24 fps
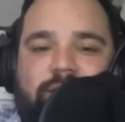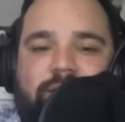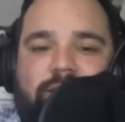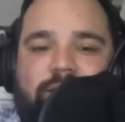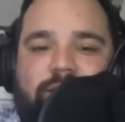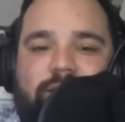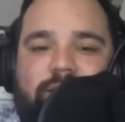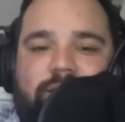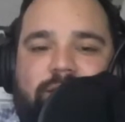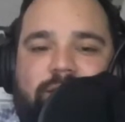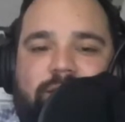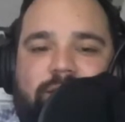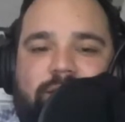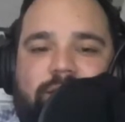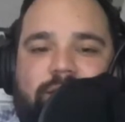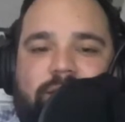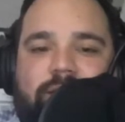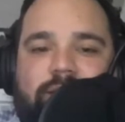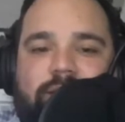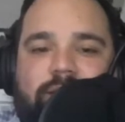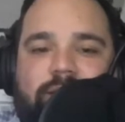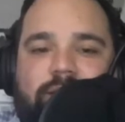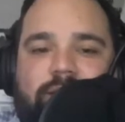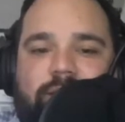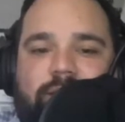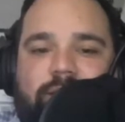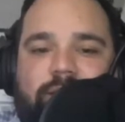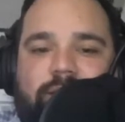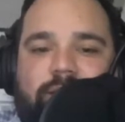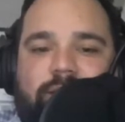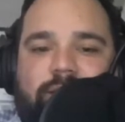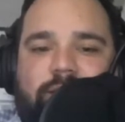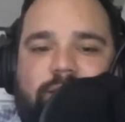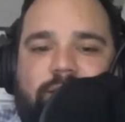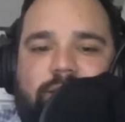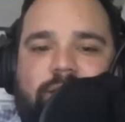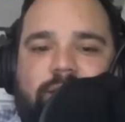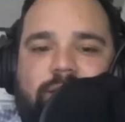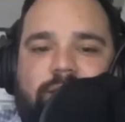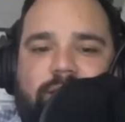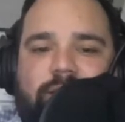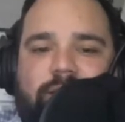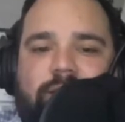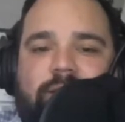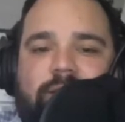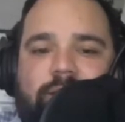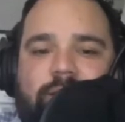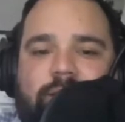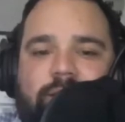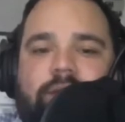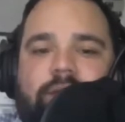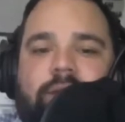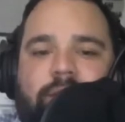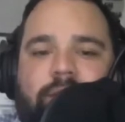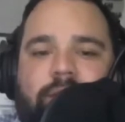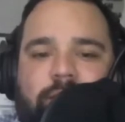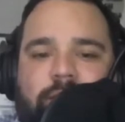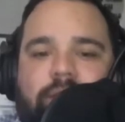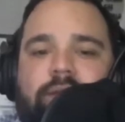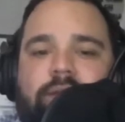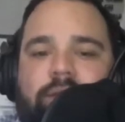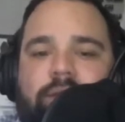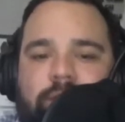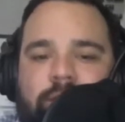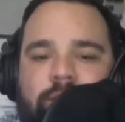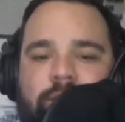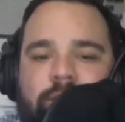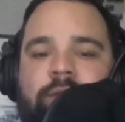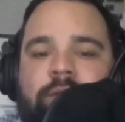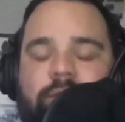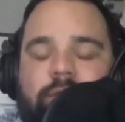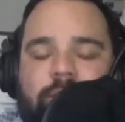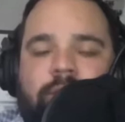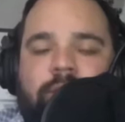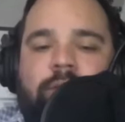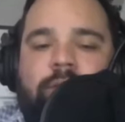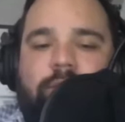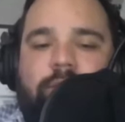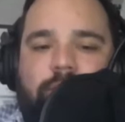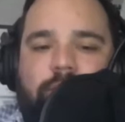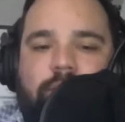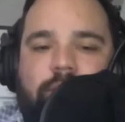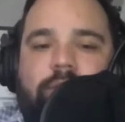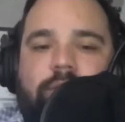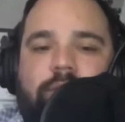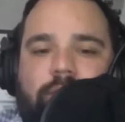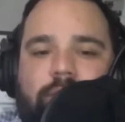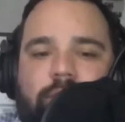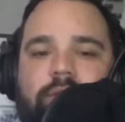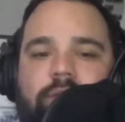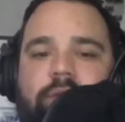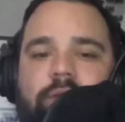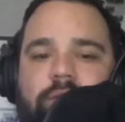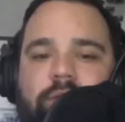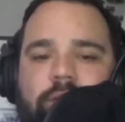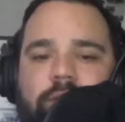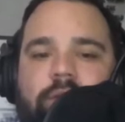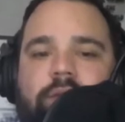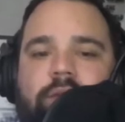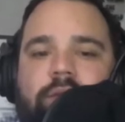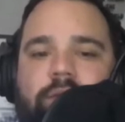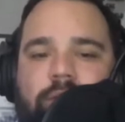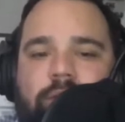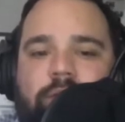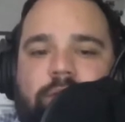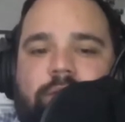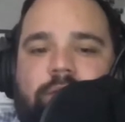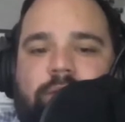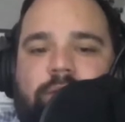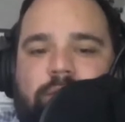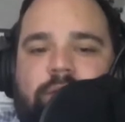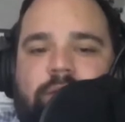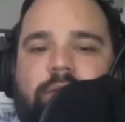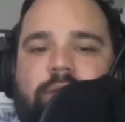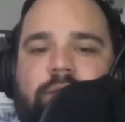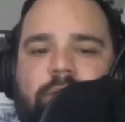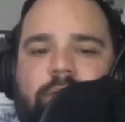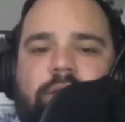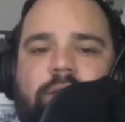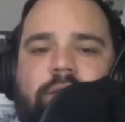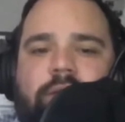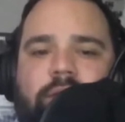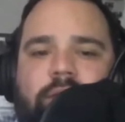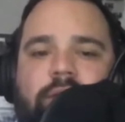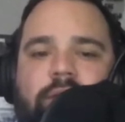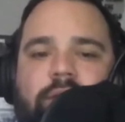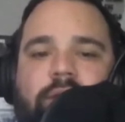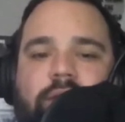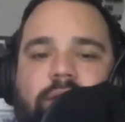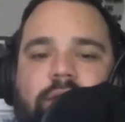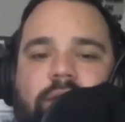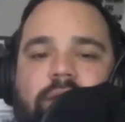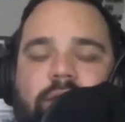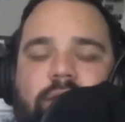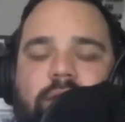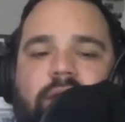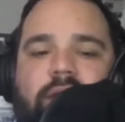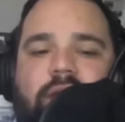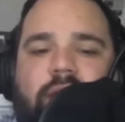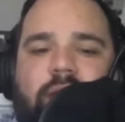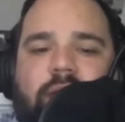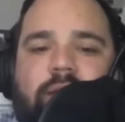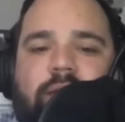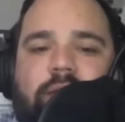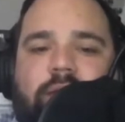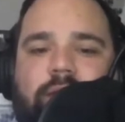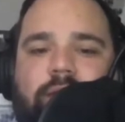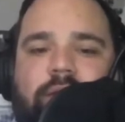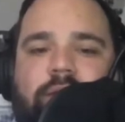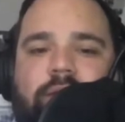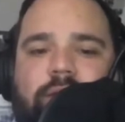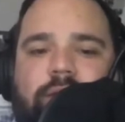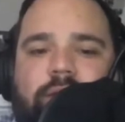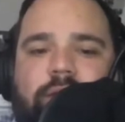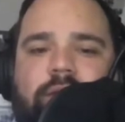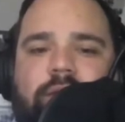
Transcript: (silent)